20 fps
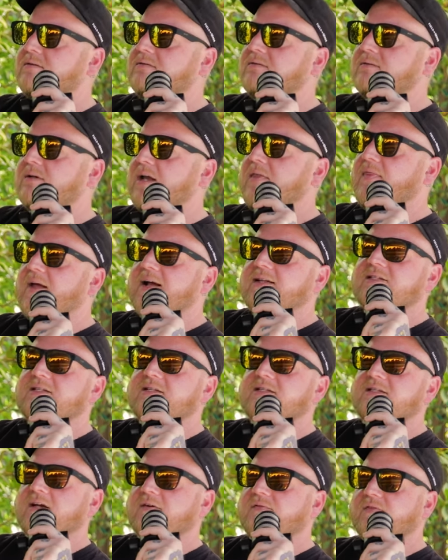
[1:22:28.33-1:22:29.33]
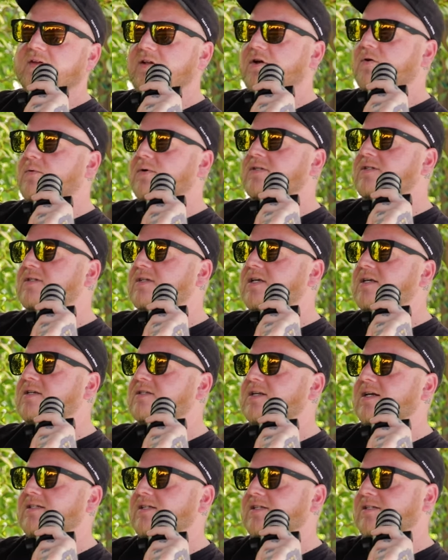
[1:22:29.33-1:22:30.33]
Yeah. And that's the stuff that no one
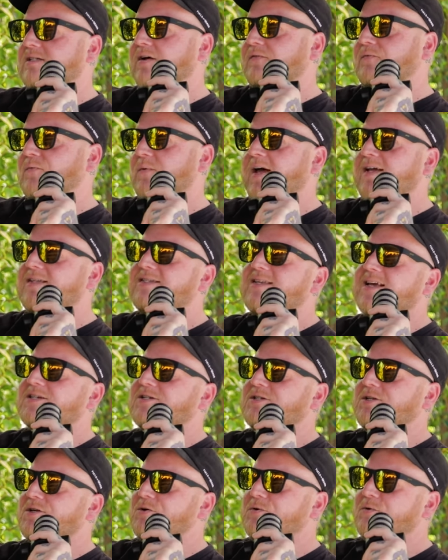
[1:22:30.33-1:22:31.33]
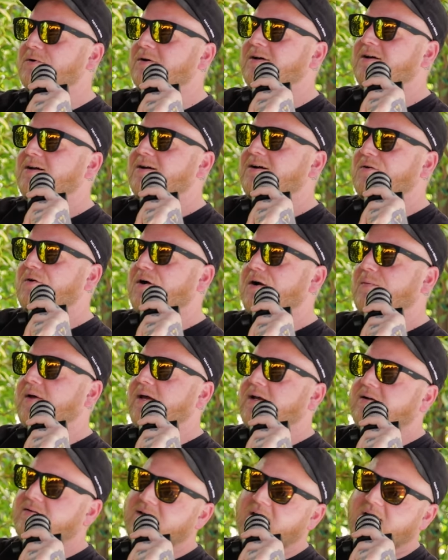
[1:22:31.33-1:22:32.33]
sees. That's the stuff when I text you or I'm
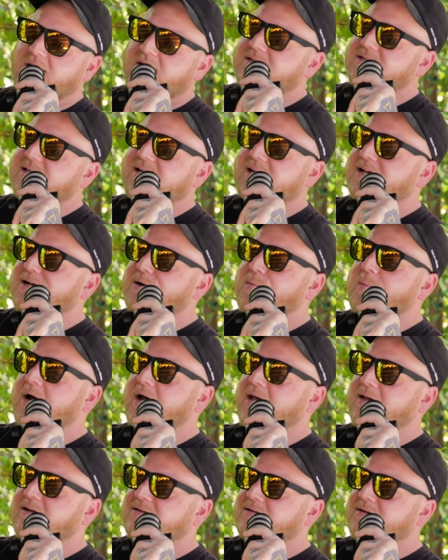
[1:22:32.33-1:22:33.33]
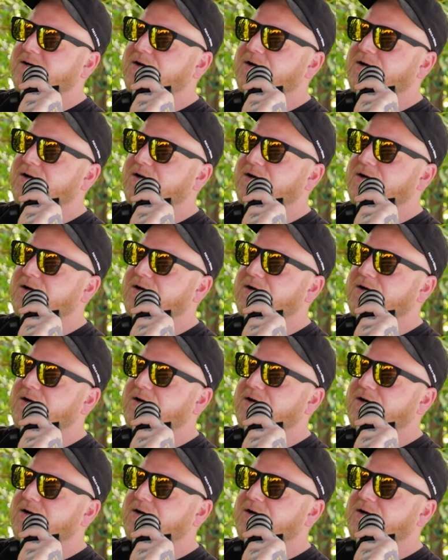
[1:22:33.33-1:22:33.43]
like, Alex, I need to come by.